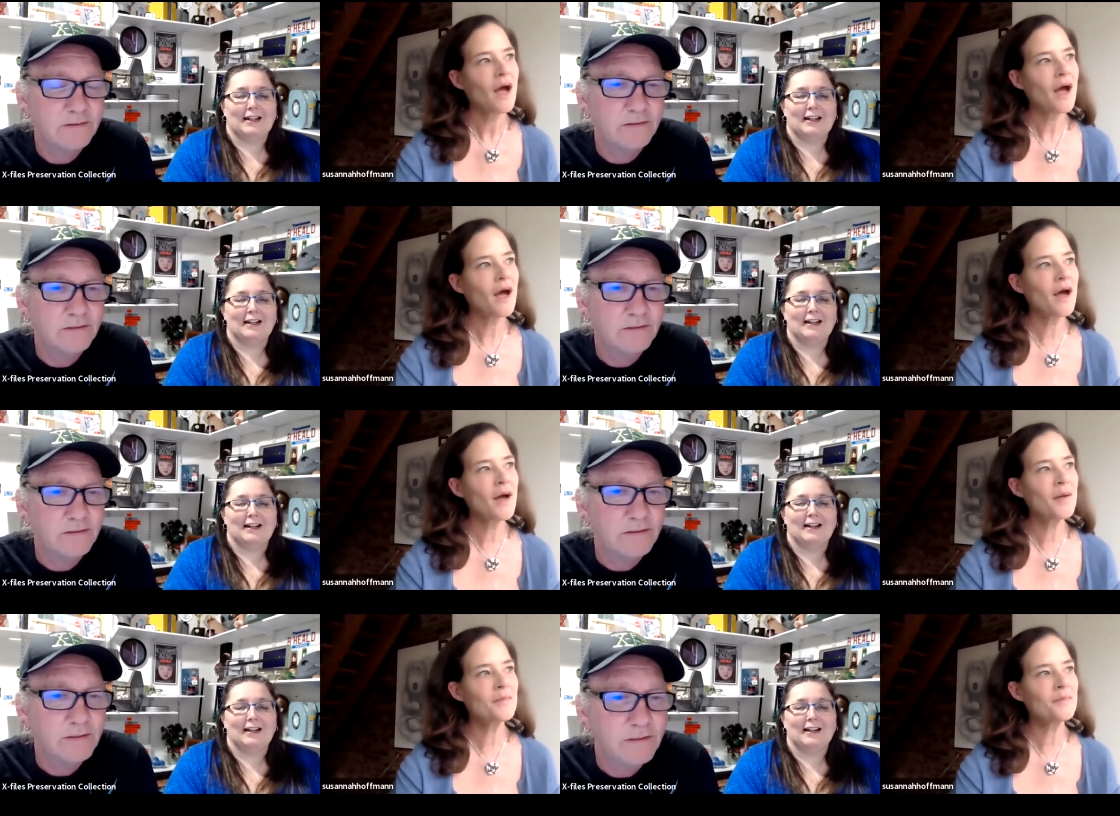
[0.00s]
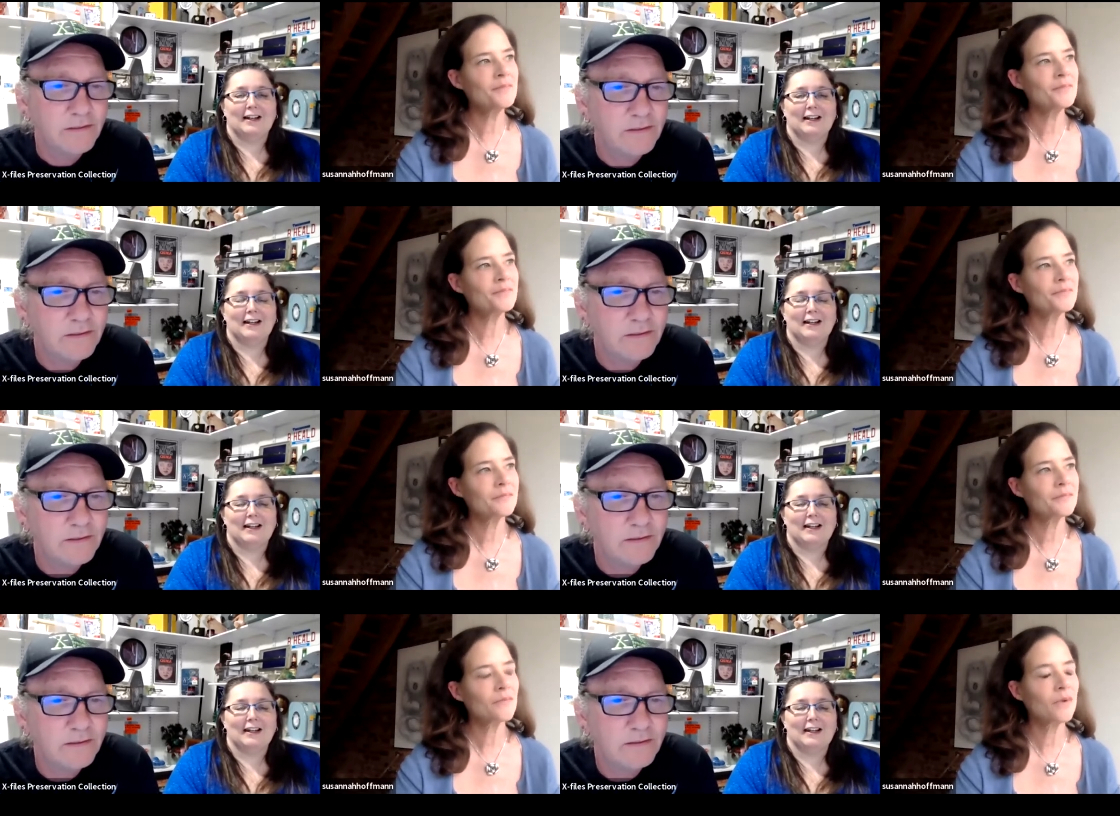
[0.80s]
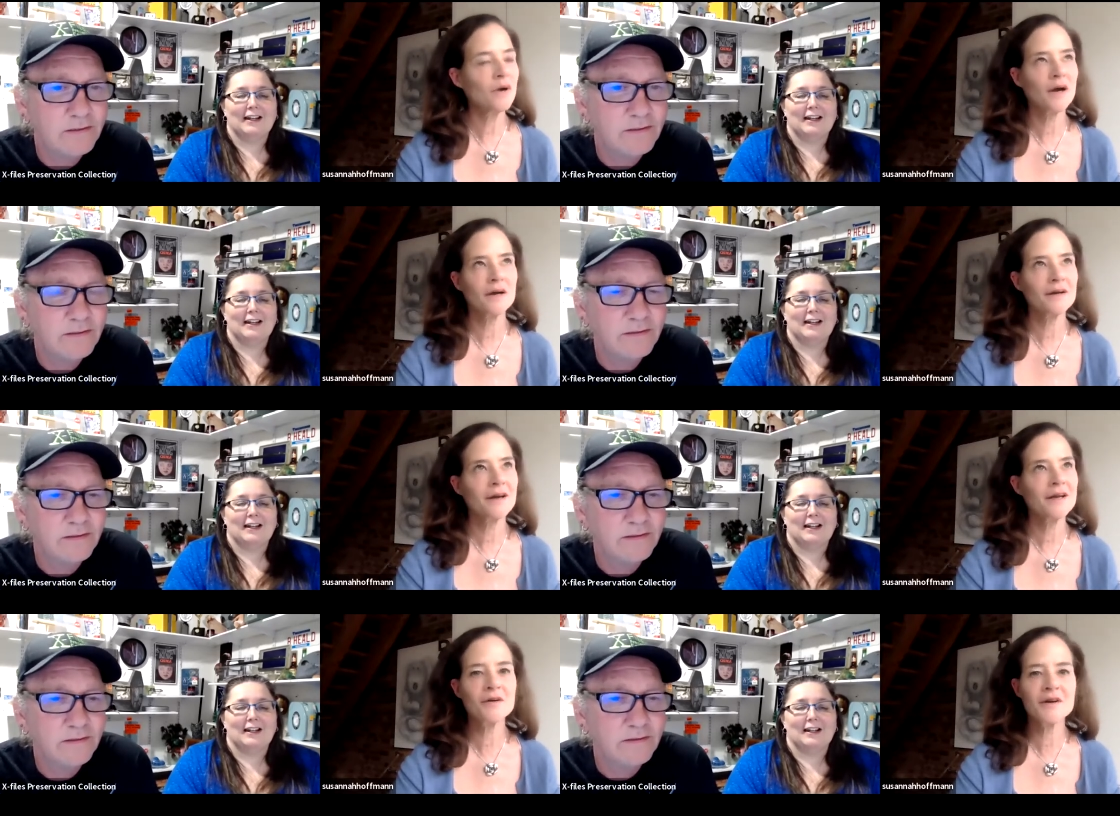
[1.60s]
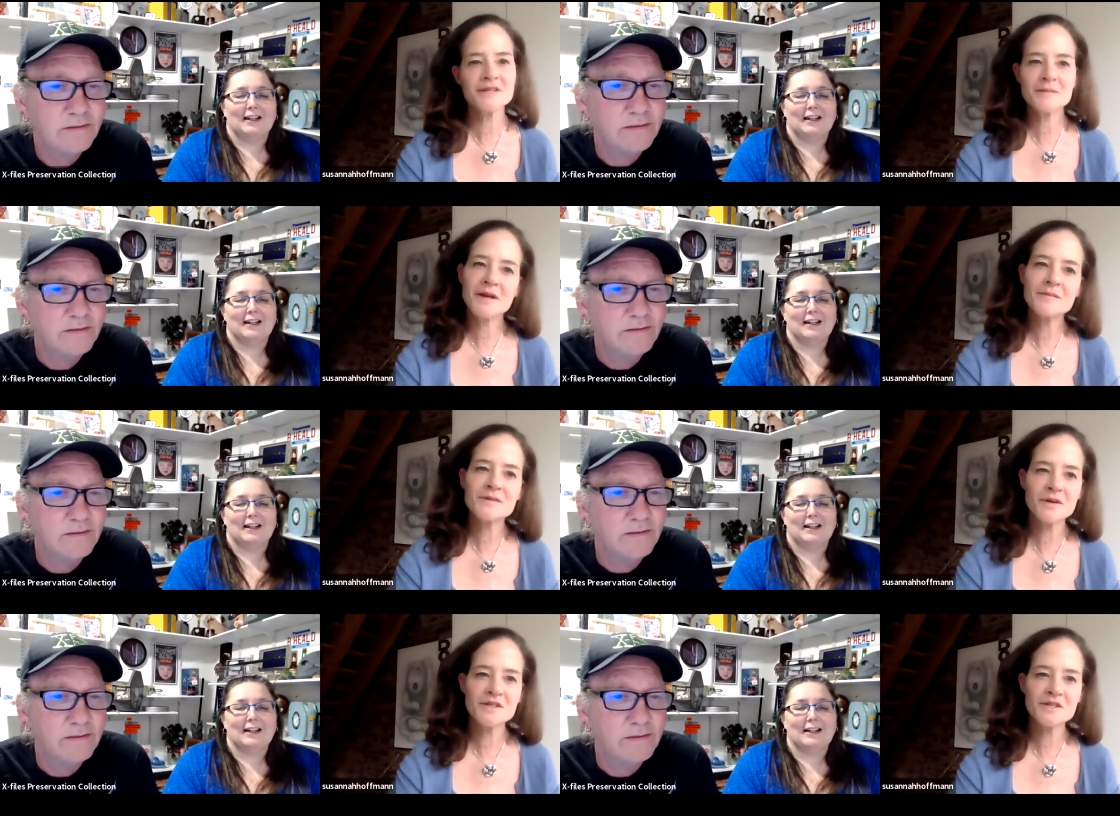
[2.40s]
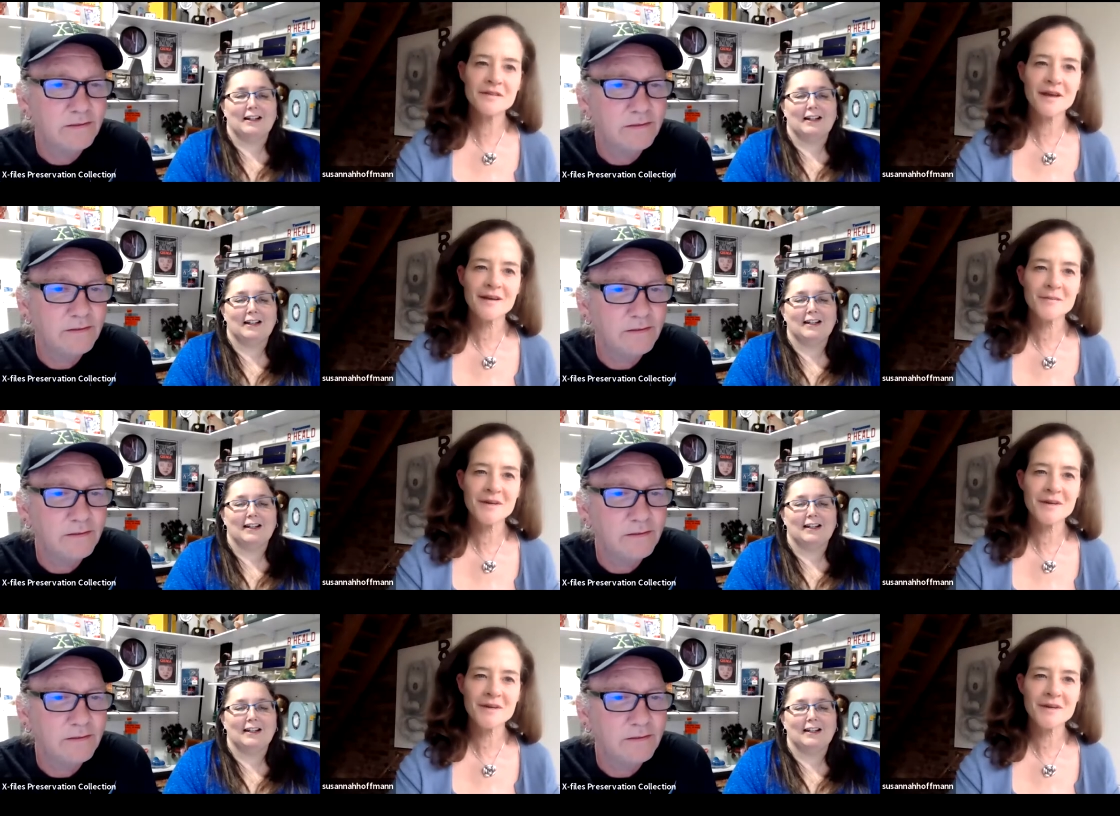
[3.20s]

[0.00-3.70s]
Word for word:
Speaker 1: Um boy, you know, I sometimes question that